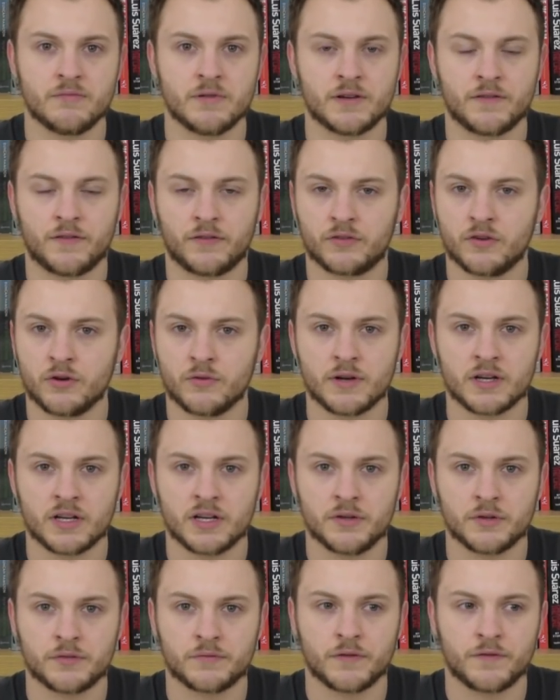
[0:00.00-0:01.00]
We're scoring
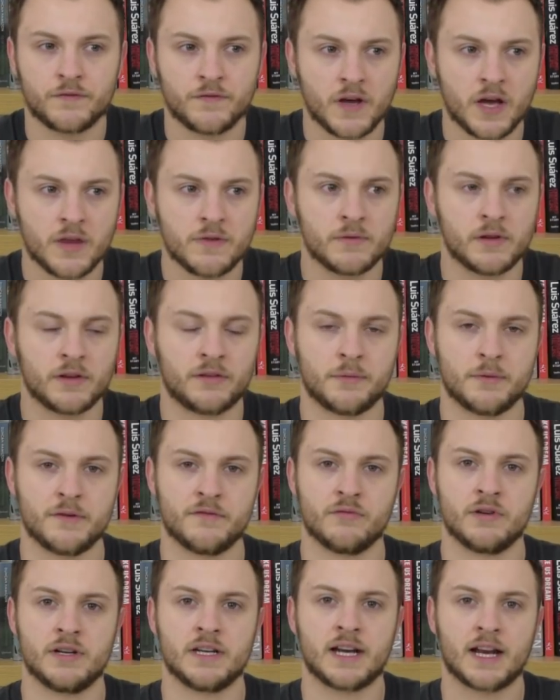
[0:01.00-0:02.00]
goals for fun. Looks like
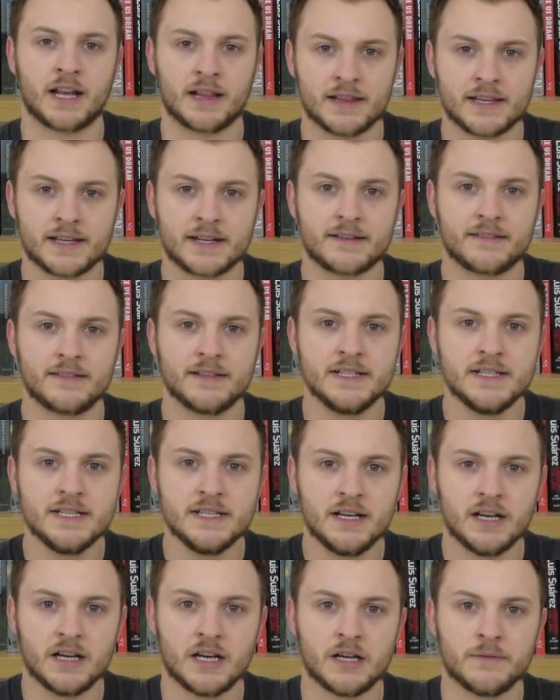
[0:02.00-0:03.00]
we've already clicked
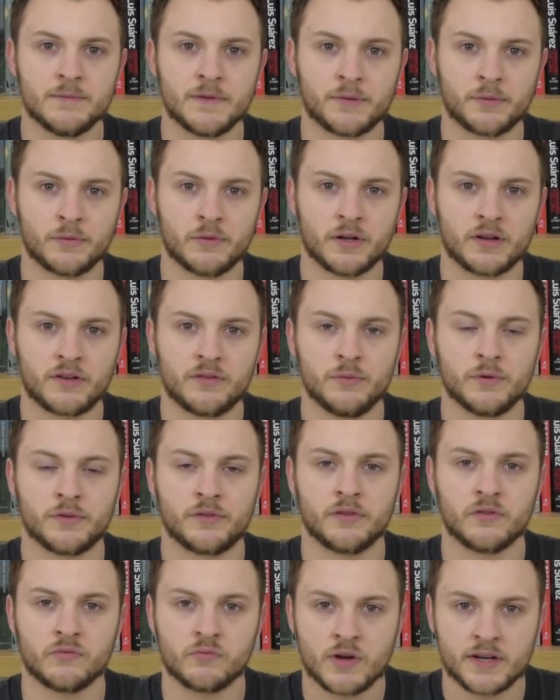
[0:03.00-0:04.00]
as we look
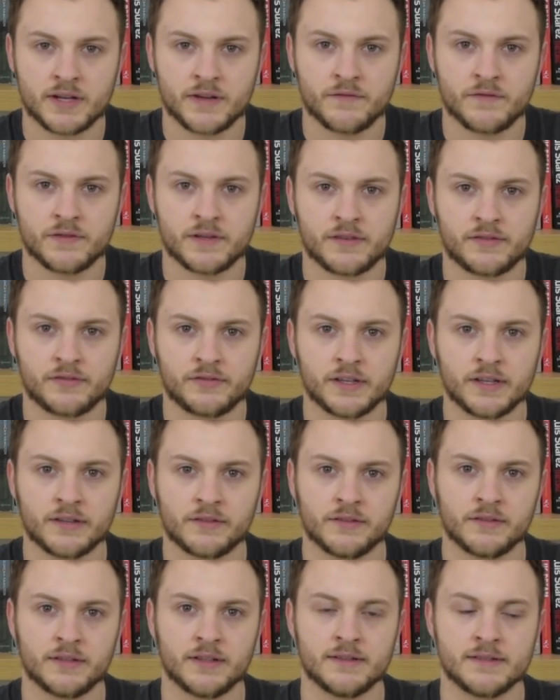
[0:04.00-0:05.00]
towards the run-in for this
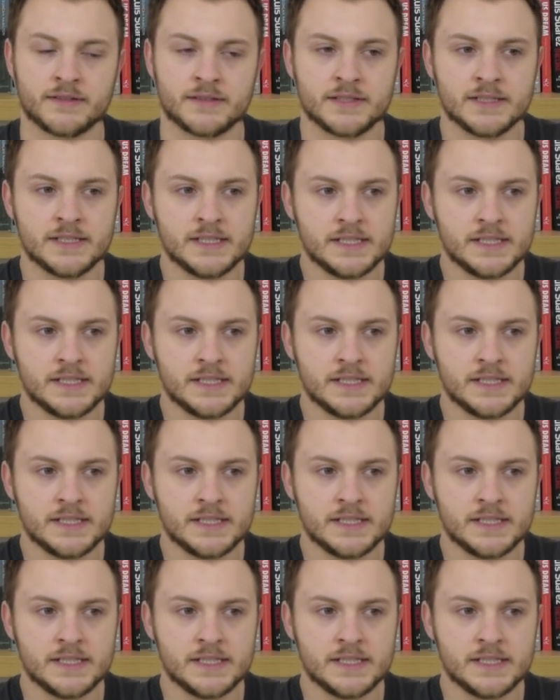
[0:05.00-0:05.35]
season. And